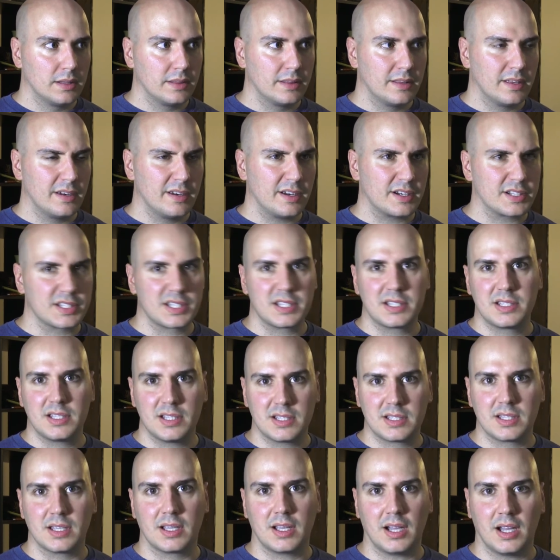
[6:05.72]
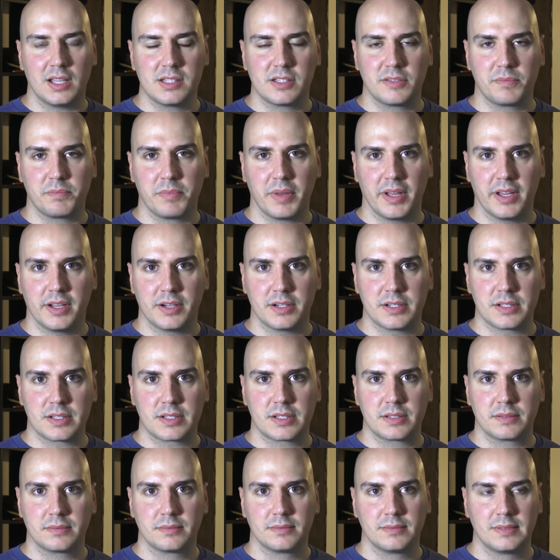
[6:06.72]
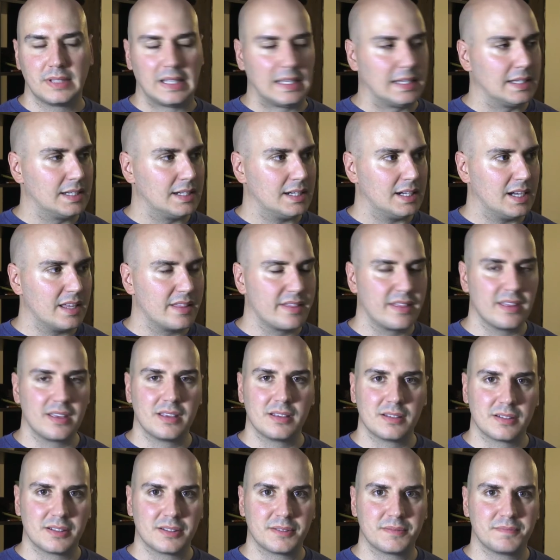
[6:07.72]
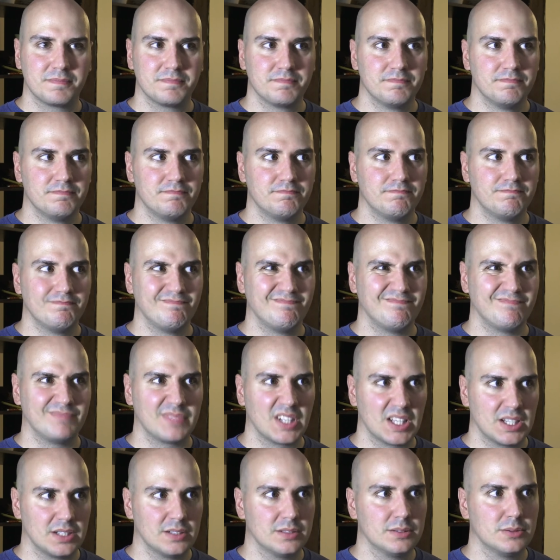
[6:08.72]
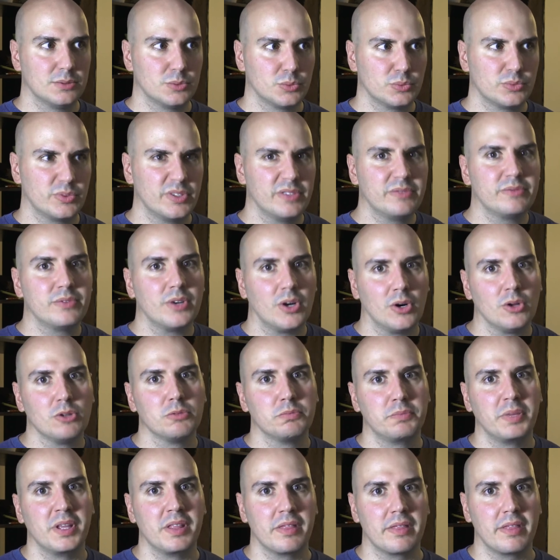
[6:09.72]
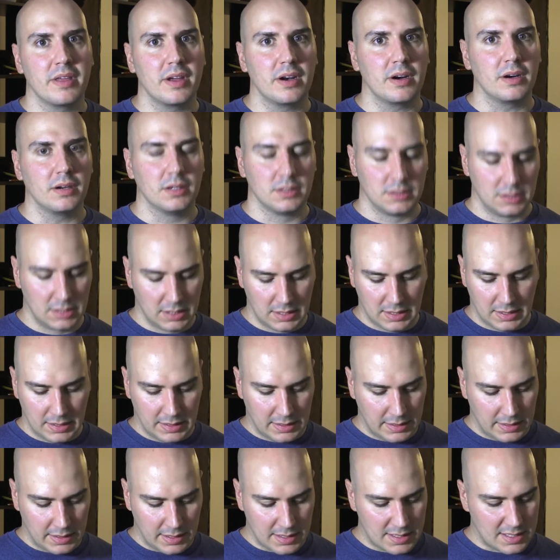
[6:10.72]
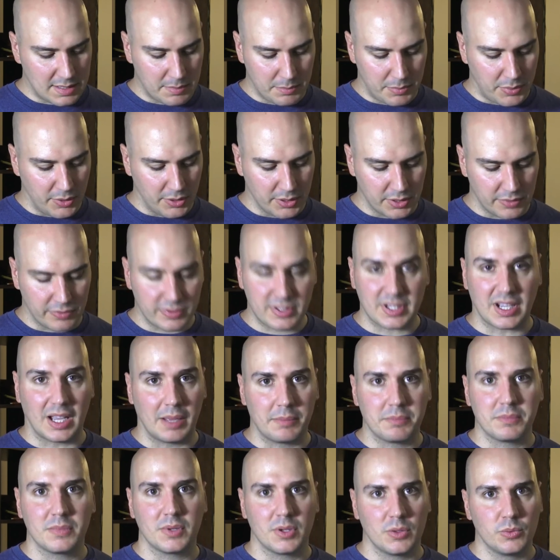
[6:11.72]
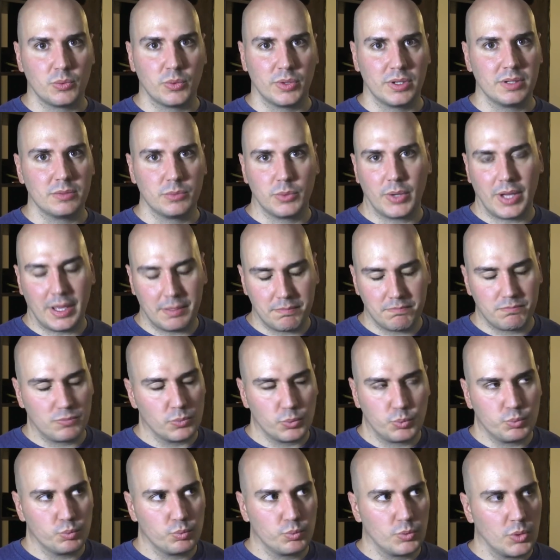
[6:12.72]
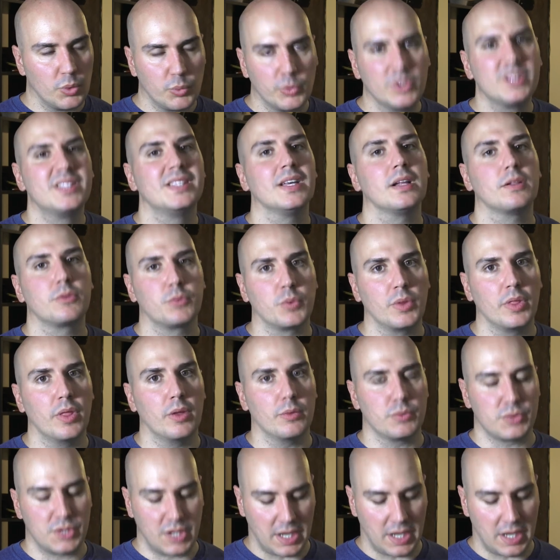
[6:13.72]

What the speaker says: the narcissistic kinds of players. I think we've all been there at some point of time. We dealt with those